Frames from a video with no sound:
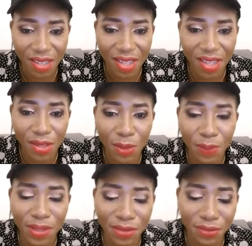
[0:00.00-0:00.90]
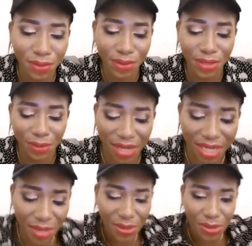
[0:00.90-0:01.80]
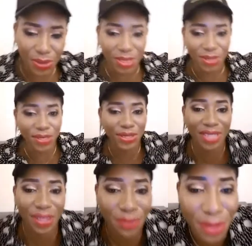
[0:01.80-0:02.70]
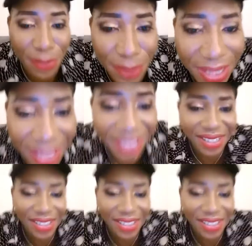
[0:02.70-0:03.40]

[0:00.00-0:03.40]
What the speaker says: No preach for you. I will allow you to enjoy your life, I beg.